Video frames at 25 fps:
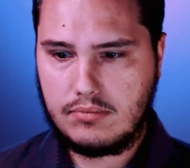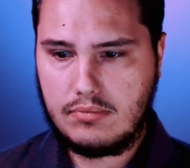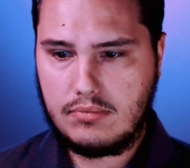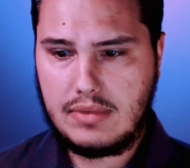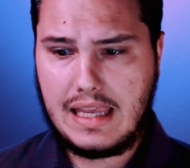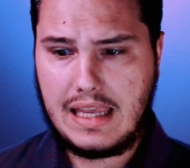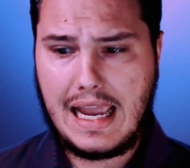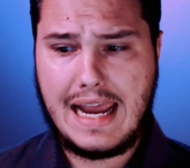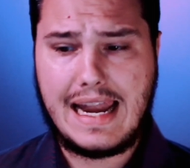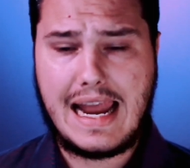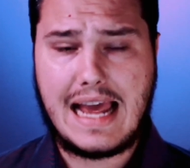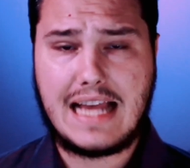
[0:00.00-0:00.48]

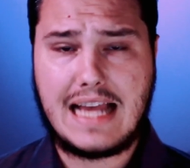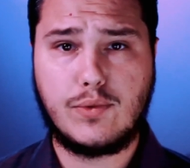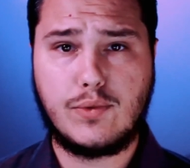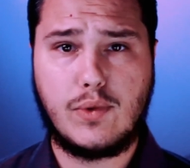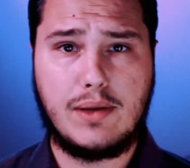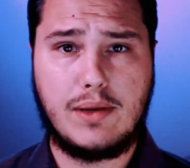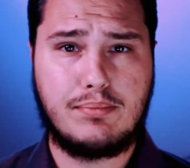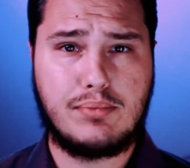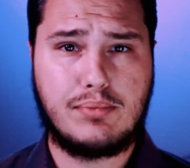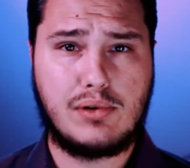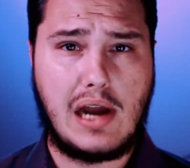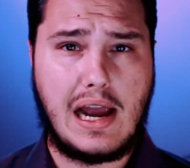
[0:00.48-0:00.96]
And as we
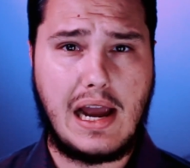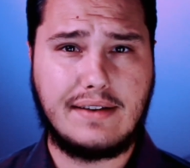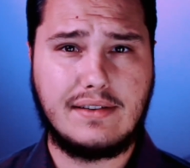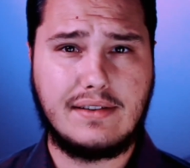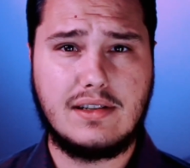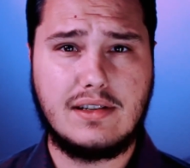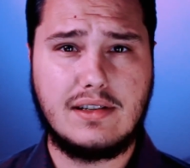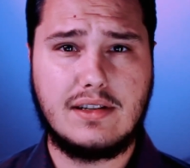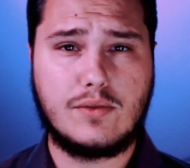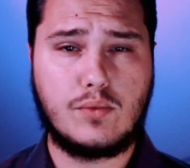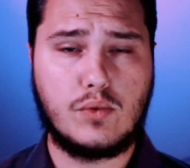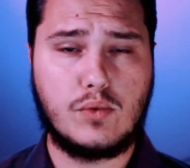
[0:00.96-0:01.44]

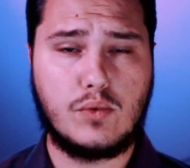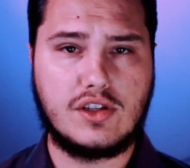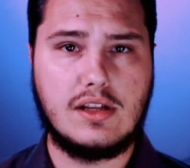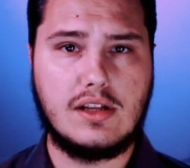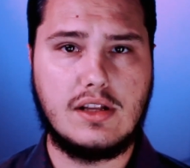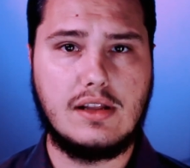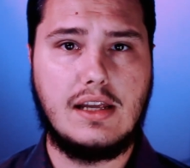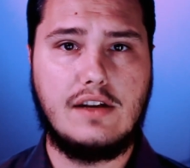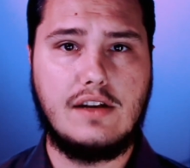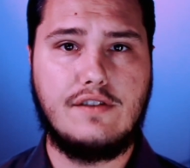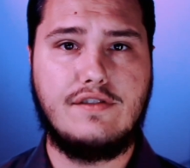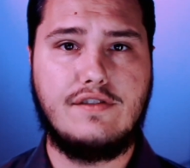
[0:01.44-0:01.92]
practice, we're
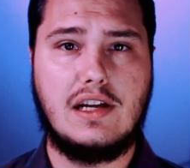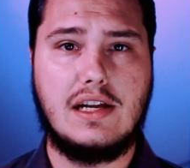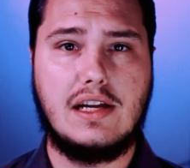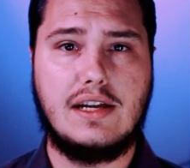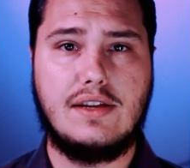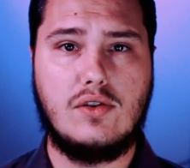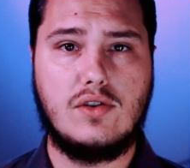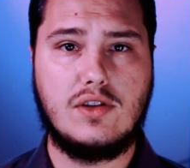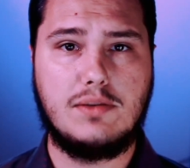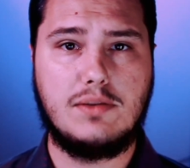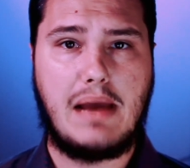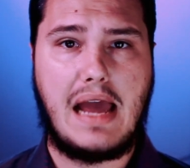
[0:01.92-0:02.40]
solidifying
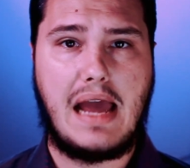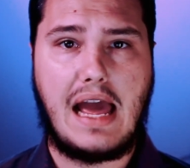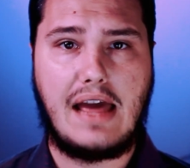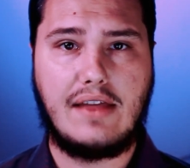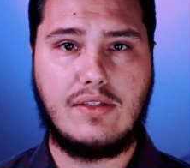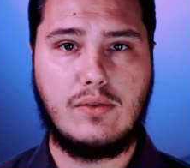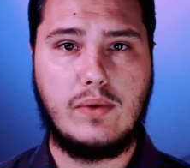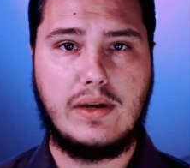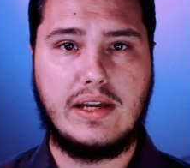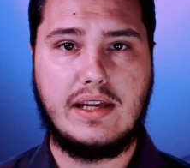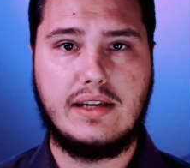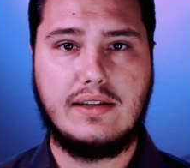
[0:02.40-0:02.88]
those
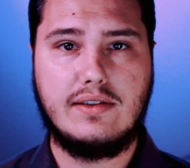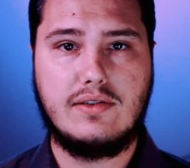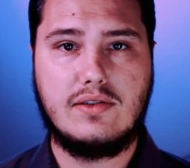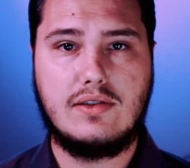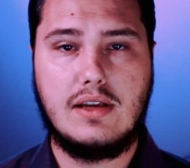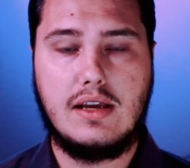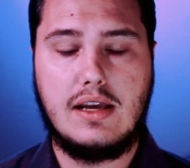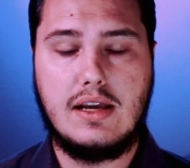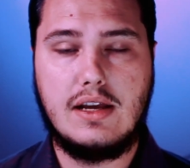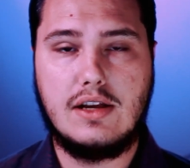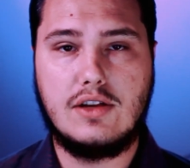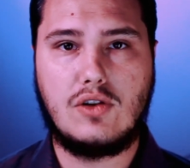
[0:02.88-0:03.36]
pathways
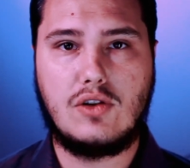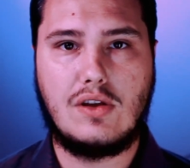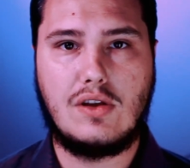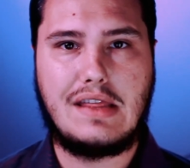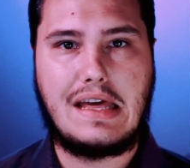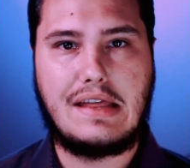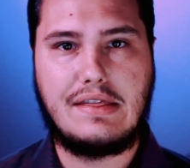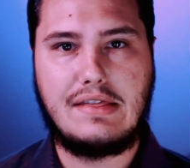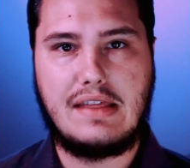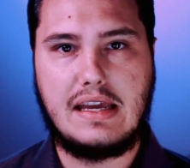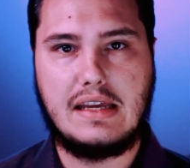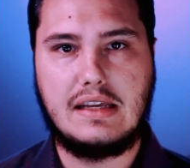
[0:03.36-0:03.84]
so
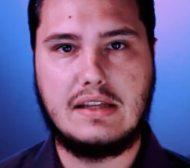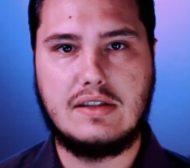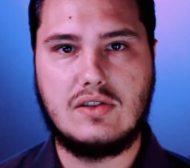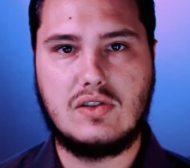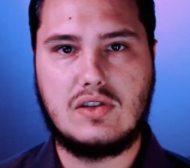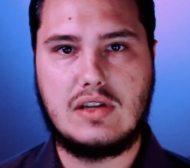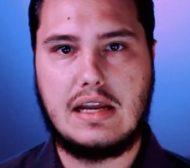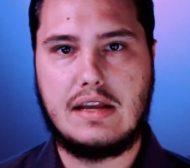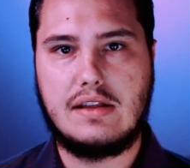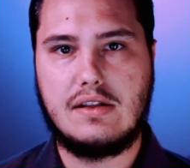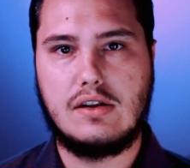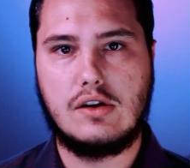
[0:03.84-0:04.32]
that they can
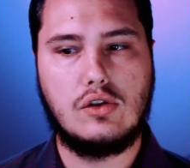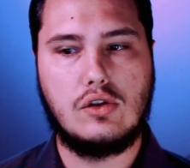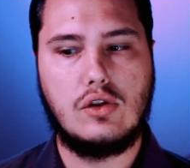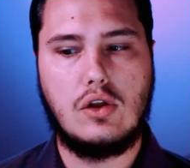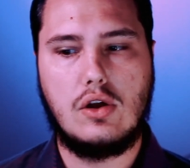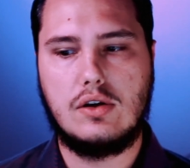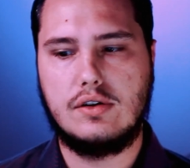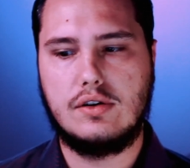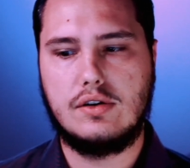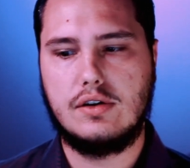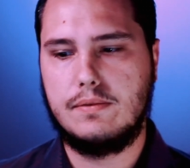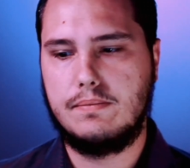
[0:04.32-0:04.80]
stay there
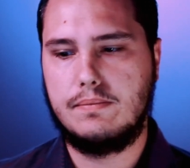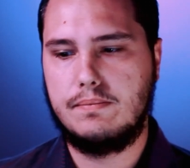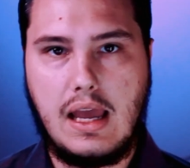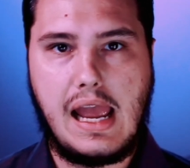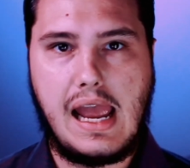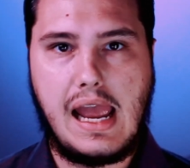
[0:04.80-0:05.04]
longer.